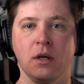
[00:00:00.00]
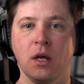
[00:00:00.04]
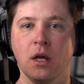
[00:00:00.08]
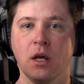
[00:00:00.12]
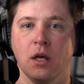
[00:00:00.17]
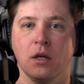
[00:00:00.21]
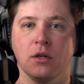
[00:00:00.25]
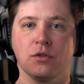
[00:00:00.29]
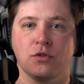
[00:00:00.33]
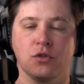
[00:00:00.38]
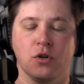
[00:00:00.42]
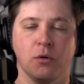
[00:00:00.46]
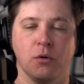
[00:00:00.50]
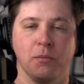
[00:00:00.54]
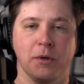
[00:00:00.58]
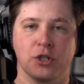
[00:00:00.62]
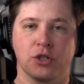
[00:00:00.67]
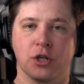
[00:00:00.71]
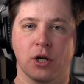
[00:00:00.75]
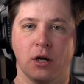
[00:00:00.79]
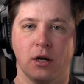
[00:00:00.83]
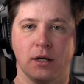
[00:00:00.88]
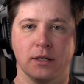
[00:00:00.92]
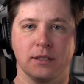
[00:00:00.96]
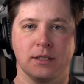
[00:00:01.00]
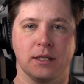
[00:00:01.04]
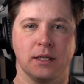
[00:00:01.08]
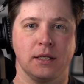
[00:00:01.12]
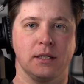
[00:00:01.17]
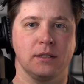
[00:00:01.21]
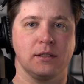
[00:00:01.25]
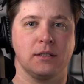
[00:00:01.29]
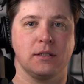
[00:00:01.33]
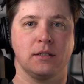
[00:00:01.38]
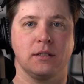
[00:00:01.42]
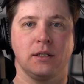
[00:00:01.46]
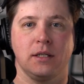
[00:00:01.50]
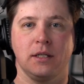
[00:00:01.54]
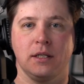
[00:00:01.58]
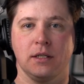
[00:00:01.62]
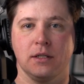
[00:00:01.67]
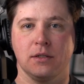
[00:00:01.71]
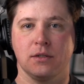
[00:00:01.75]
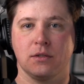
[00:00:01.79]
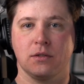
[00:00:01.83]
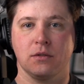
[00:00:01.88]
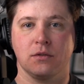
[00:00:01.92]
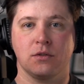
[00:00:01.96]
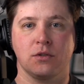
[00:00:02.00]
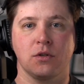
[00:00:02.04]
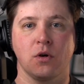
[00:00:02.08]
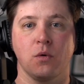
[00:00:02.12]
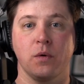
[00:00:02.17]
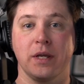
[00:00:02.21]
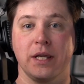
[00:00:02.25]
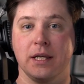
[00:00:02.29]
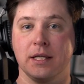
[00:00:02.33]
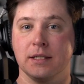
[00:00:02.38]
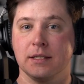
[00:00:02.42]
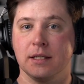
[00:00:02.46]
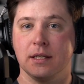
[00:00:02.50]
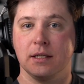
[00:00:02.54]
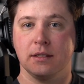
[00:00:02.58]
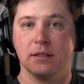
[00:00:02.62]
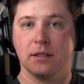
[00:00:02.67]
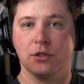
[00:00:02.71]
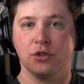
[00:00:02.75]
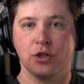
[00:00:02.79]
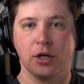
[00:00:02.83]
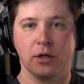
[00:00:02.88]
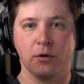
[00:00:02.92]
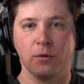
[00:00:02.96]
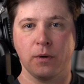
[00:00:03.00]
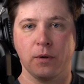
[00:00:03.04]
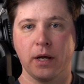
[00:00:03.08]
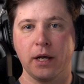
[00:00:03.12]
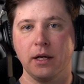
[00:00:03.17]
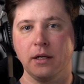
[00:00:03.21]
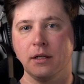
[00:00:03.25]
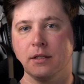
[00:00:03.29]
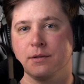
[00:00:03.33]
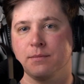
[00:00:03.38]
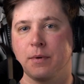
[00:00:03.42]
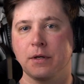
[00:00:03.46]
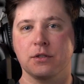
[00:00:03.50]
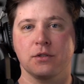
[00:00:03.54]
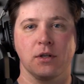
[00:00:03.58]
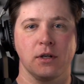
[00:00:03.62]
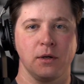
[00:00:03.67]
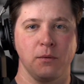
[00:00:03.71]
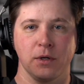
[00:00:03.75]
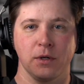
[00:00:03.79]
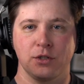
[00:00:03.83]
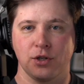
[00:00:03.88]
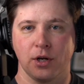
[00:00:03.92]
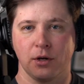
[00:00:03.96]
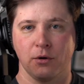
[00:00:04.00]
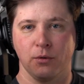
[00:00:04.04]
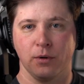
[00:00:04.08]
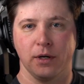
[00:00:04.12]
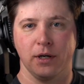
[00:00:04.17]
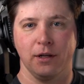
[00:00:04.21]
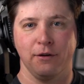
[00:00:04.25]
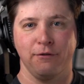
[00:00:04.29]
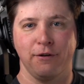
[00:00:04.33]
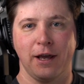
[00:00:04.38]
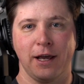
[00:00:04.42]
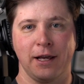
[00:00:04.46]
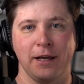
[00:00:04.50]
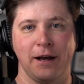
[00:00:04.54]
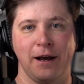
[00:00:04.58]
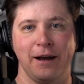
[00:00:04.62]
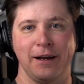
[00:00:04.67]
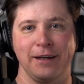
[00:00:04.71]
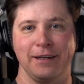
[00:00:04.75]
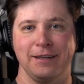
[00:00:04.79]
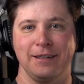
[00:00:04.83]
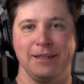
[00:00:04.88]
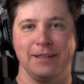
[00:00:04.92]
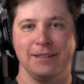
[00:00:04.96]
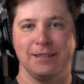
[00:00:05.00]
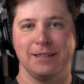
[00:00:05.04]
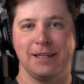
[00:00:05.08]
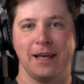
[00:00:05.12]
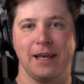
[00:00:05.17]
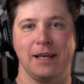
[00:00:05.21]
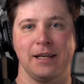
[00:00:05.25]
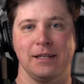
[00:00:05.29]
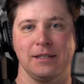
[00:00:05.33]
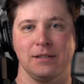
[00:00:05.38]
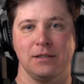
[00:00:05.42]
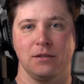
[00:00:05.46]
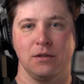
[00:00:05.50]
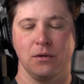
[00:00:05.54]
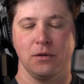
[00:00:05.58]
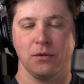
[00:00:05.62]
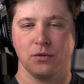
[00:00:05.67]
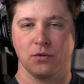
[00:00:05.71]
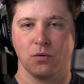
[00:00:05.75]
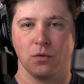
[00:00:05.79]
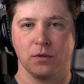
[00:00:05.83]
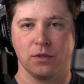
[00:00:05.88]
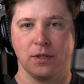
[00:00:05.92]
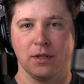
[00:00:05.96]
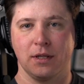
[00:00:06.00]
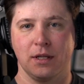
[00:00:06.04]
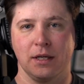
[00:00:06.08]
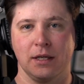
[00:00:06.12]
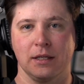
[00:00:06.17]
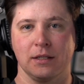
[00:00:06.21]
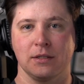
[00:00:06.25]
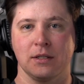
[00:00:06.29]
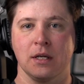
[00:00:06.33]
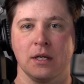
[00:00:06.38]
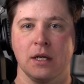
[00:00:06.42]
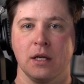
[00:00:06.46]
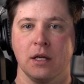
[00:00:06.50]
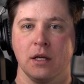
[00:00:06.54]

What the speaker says: So much content is so easy to generate, especially with generative AI these days, those sorts of things.